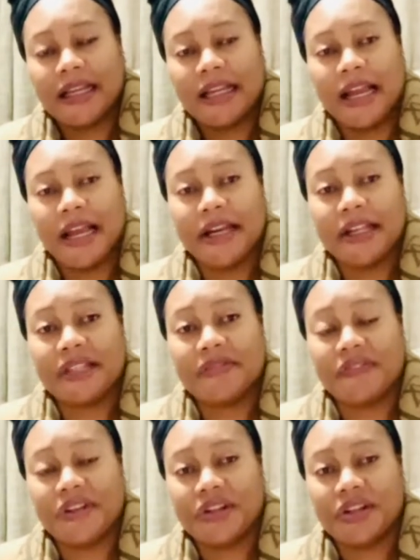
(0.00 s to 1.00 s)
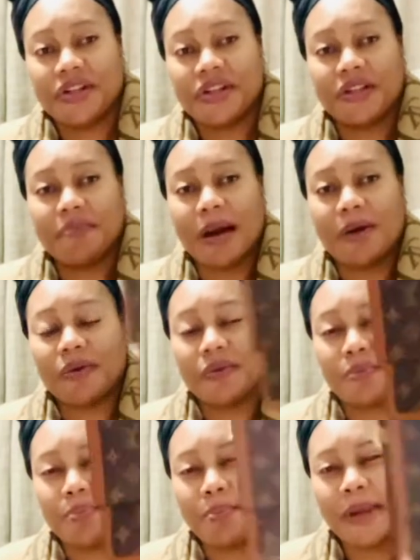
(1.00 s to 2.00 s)
And it's vintage. This bag
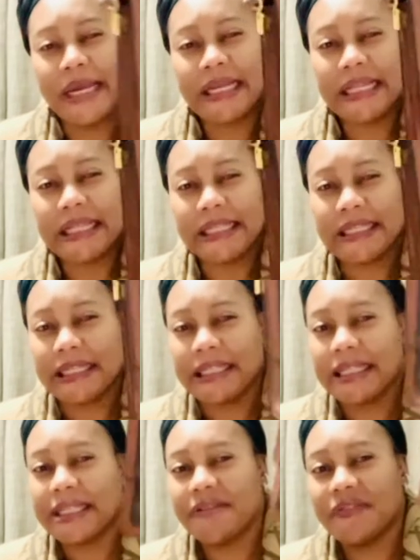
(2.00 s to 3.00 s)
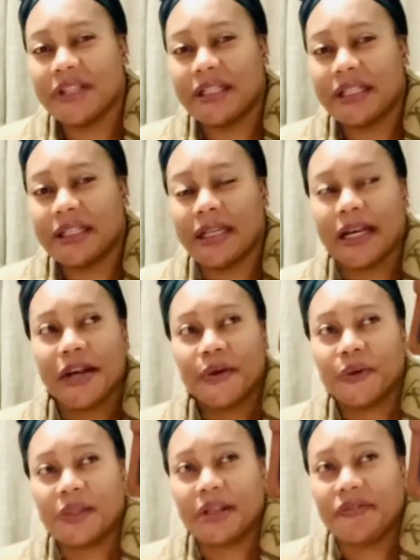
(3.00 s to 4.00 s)
was made in the 60s, 70s.
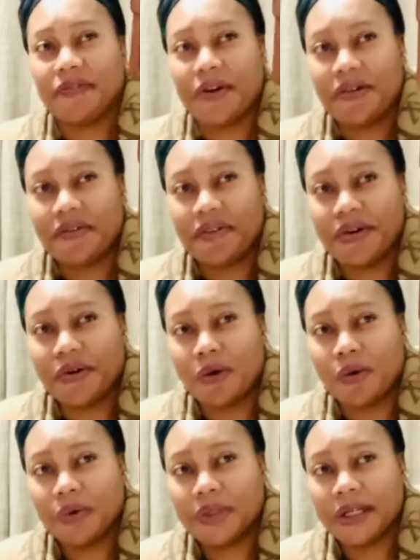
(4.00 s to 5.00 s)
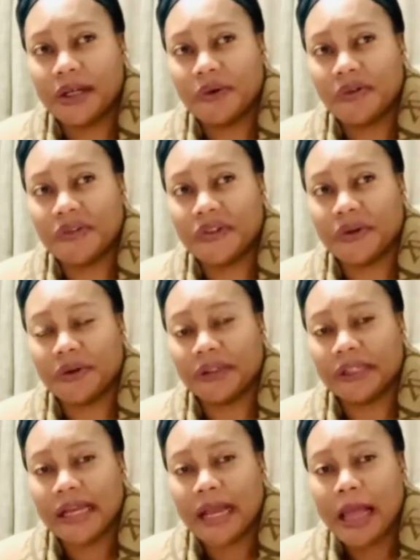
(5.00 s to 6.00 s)
So it's a very, very old Louis Vuitton
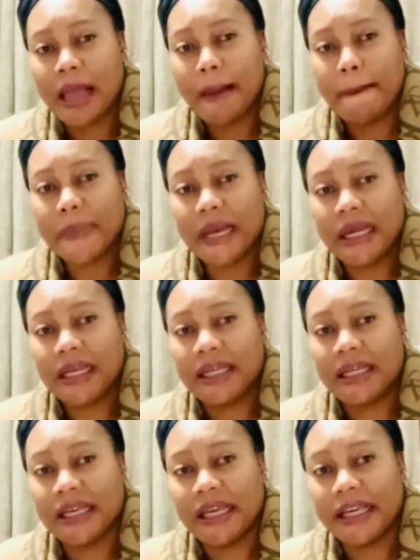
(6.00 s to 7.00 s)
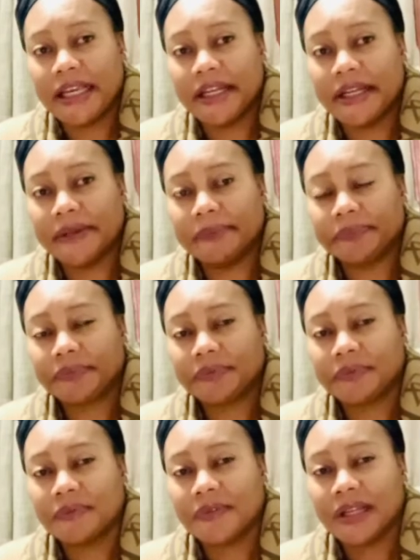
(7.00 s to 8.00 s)
bag. And
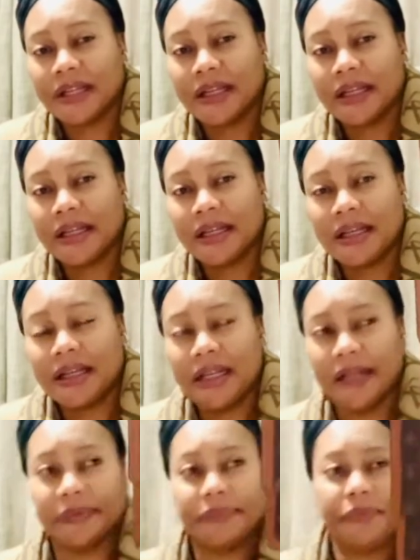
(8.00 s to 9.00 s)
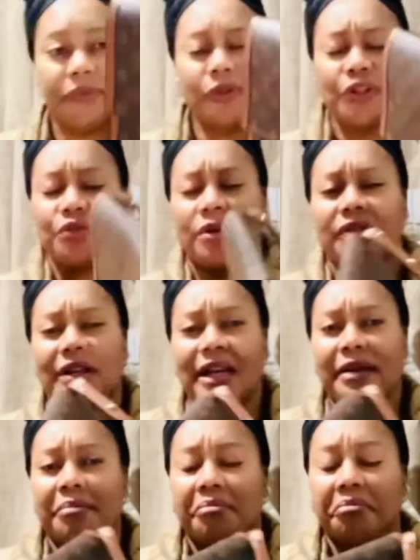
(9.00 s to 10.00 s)
yeah, not sure of the name.